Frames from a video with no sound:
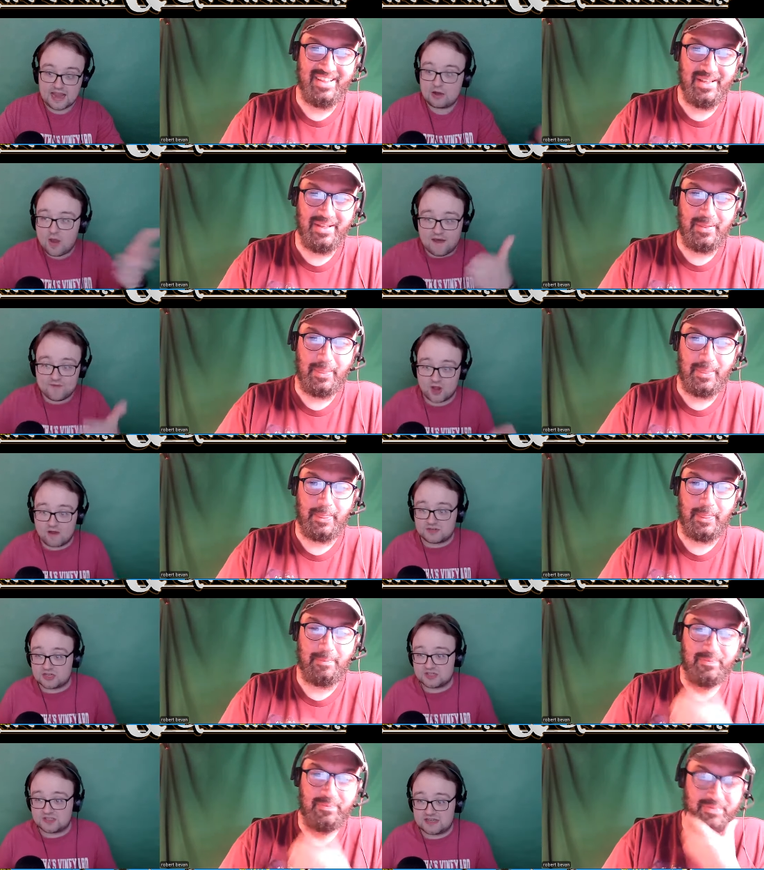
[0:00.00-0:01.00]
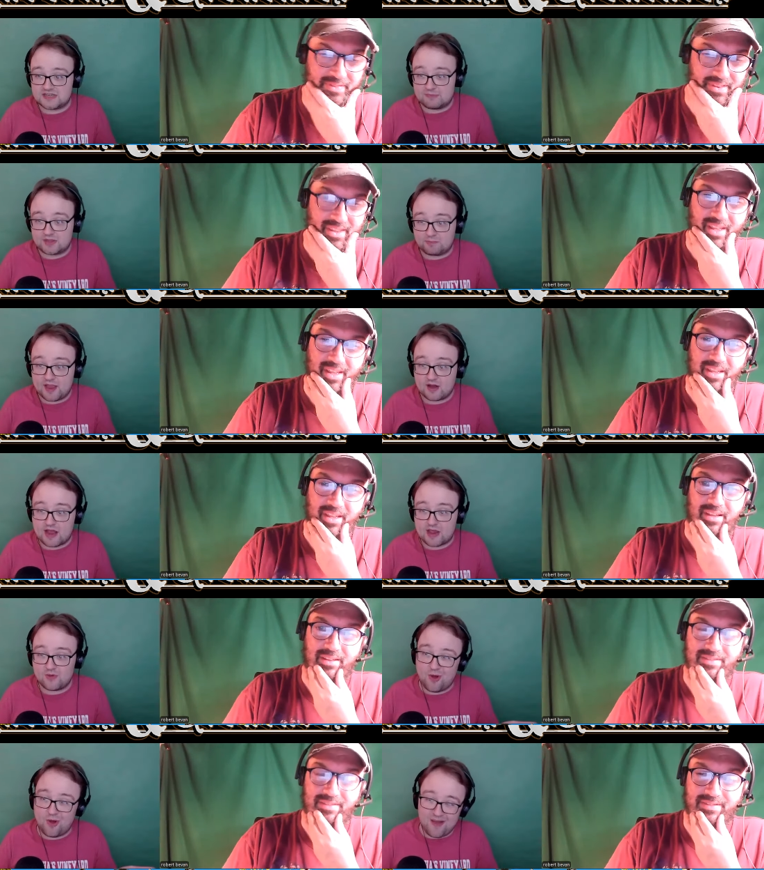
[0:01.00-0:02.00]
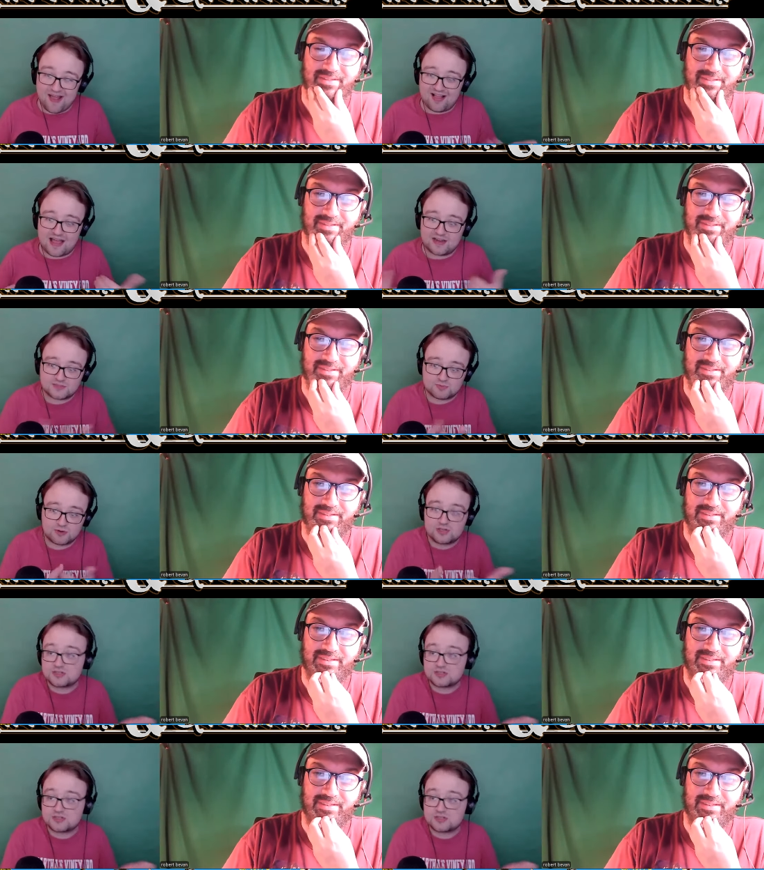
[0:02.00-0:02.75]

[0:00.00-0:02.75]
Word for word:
Speaker 1: how do you have the conversations with the GM with the player now? You go, well, I just want to use